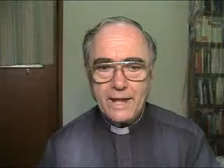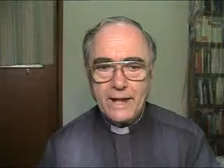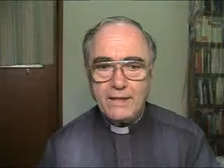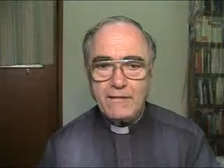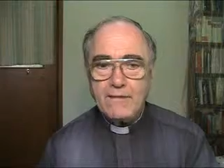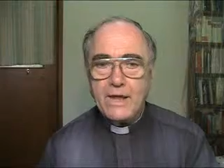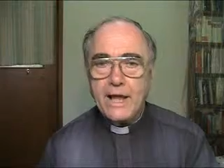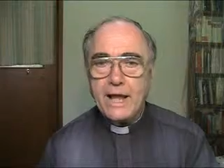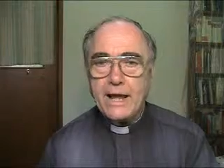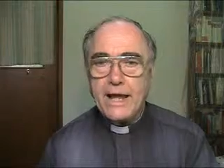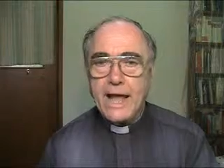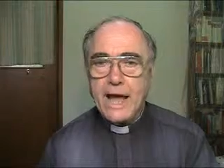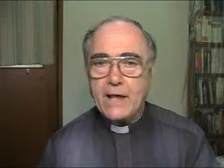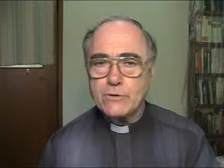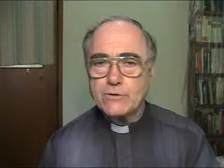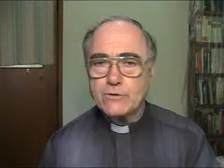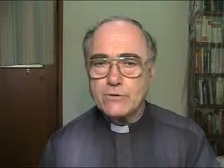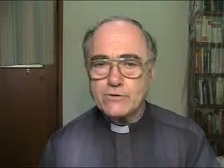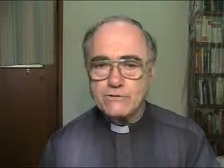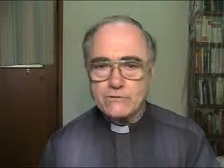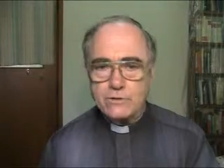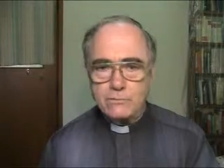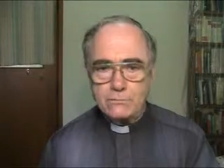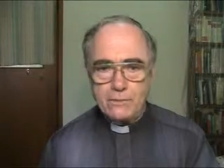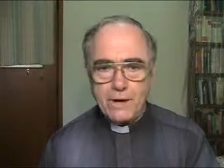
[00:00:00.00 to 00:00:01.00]
In the
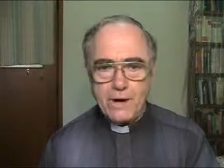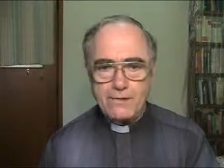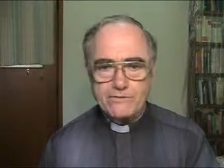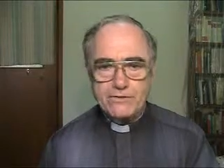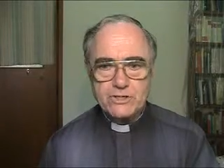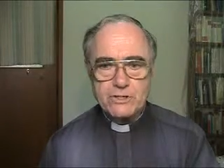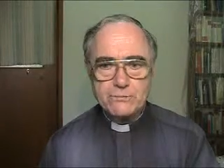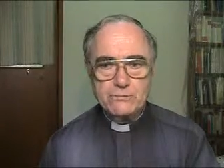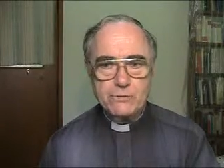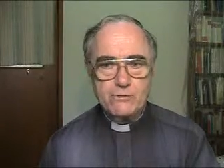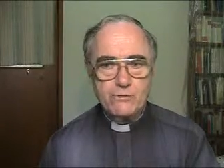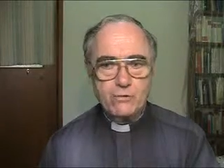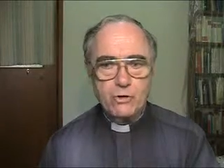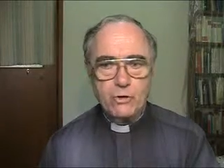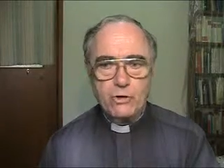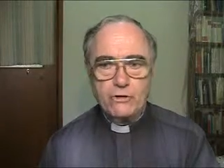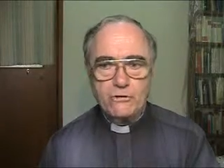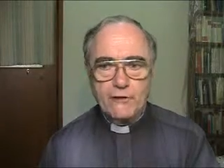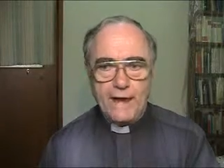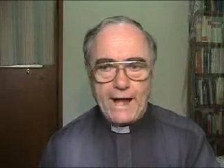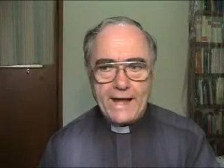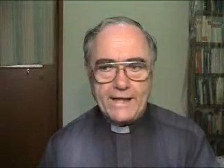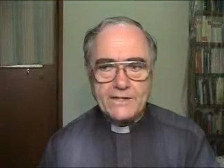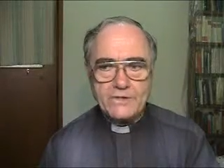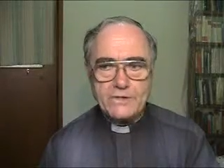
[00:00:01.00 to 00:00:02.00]
accounts of the prophets before
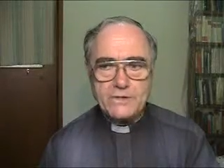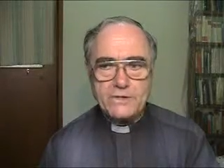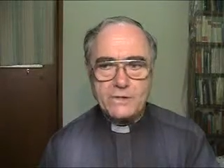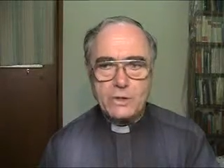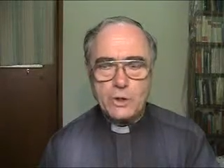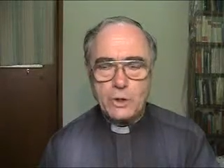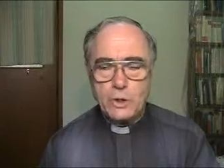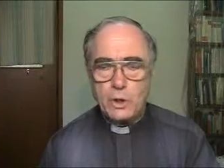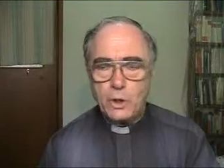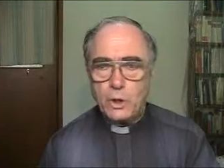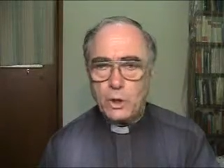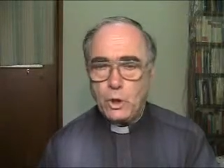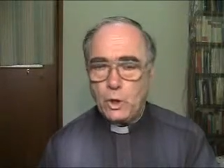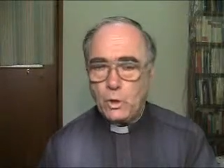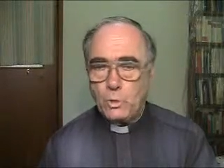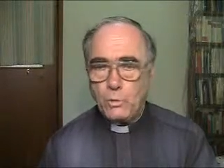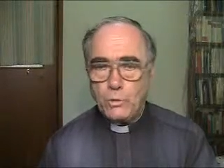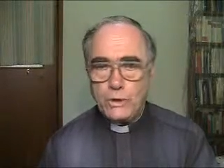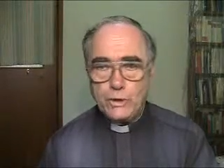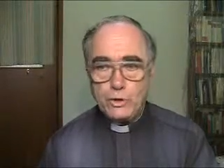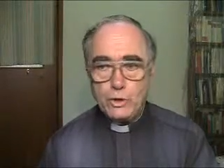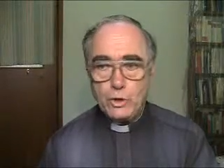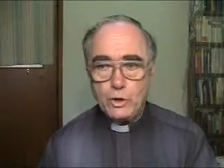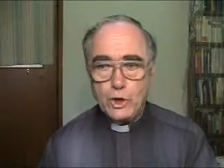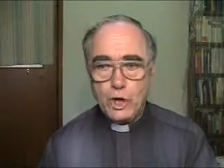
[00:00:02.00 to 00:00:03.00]
Christ,
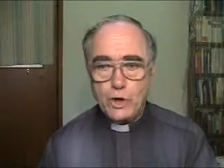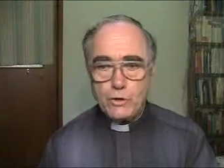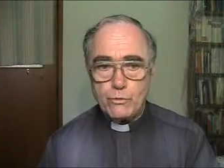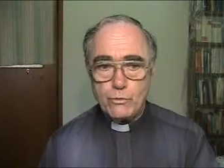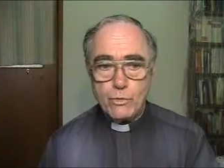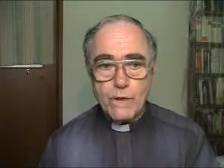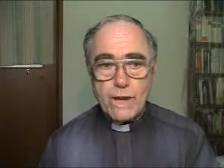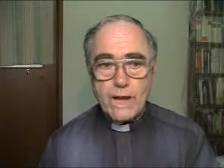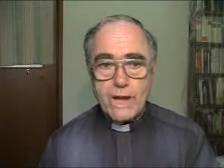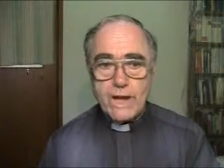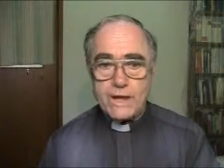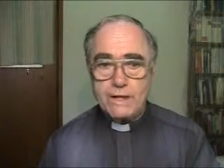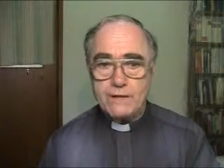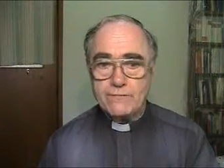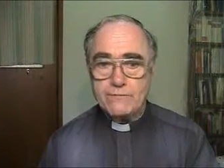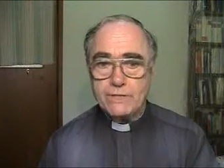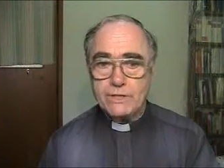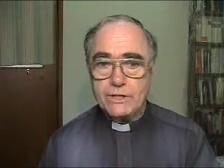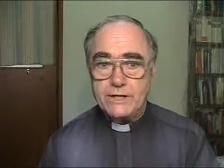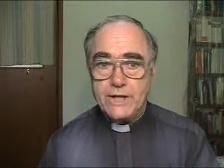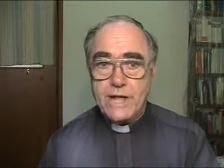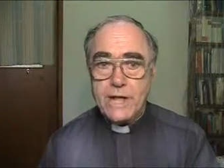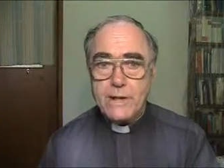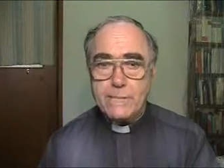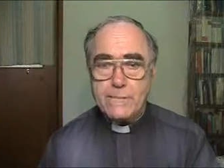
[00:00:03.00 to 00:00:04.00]
we do not read of
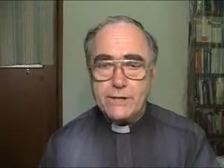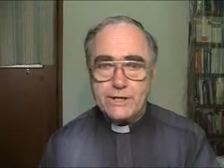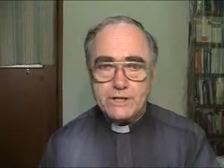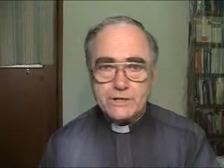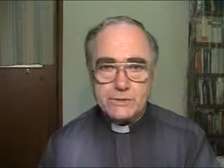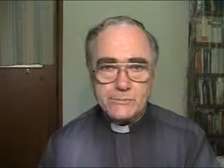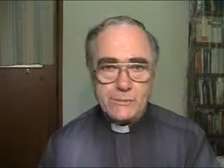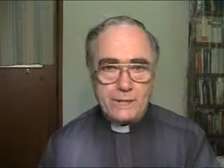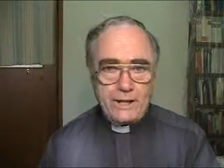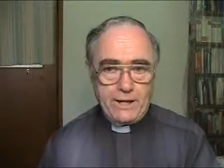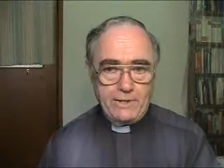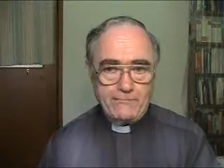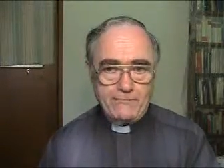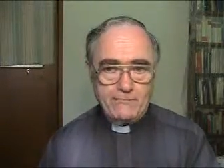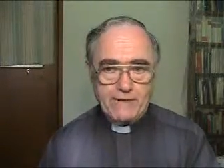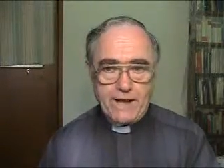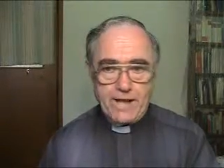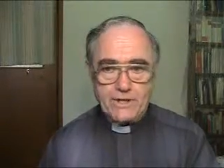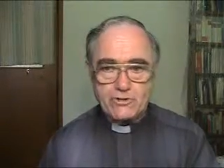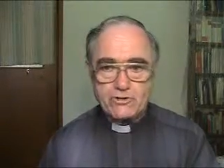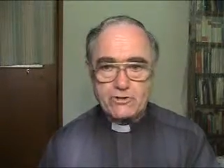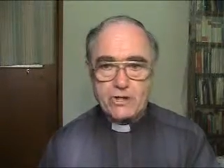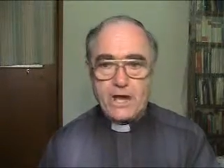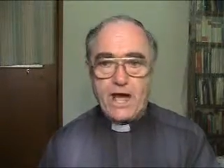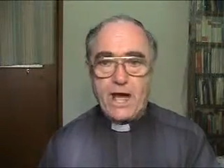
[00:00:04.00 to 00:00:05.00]
the demons being
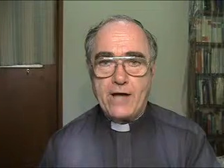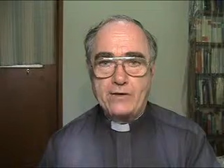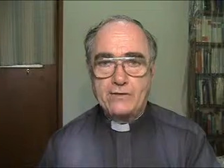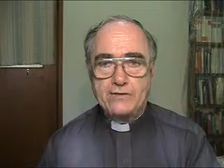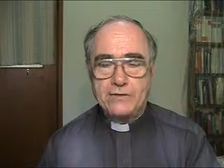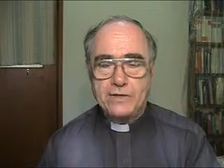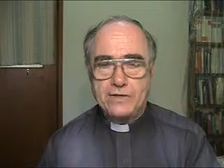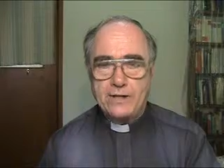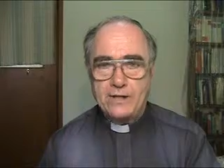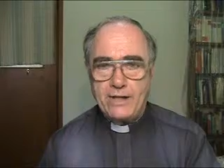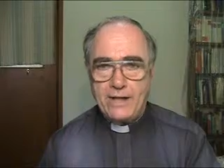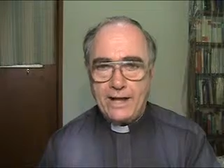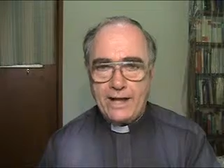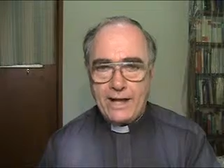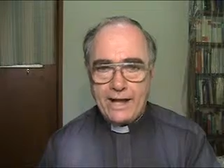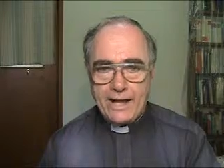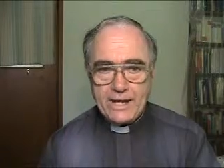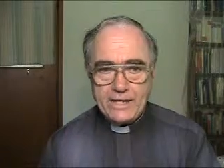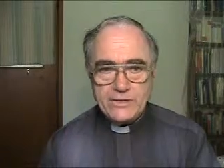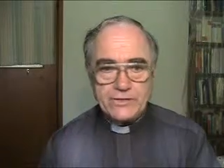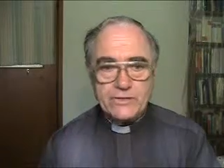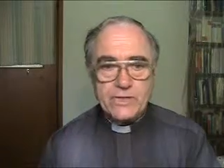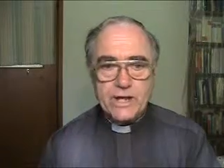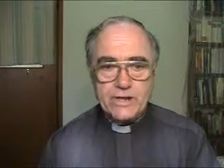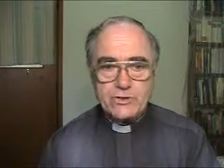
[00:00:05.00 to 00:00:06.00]
flushed out
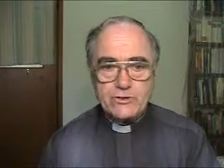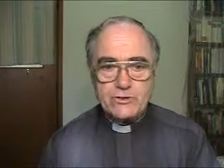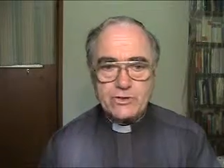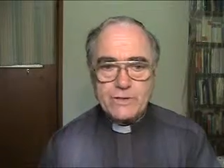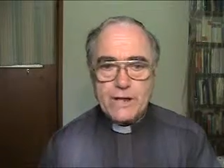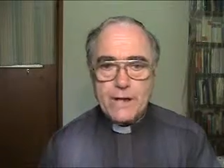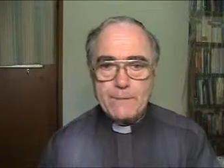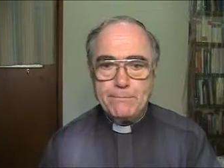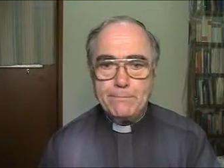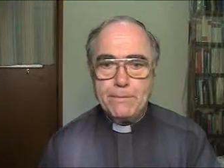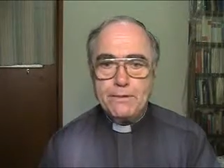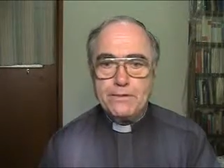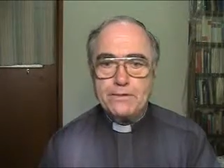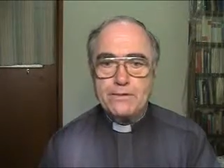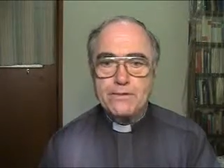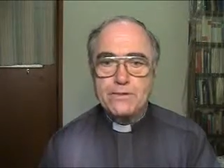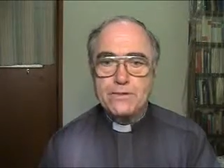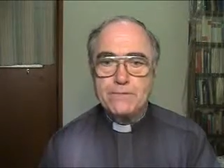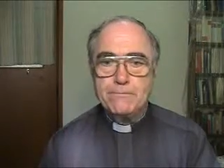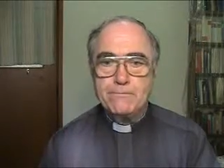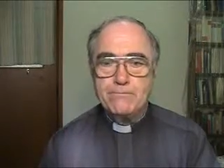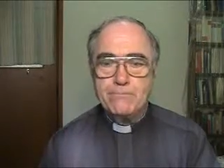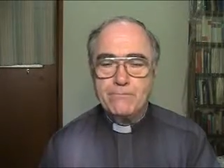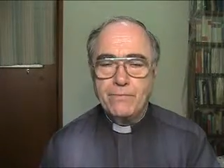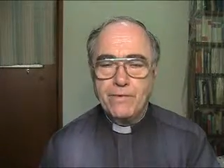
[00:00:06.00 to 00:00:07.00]
in such
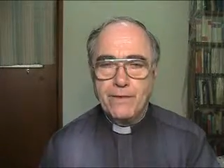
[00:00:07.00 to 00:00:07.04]
numbers.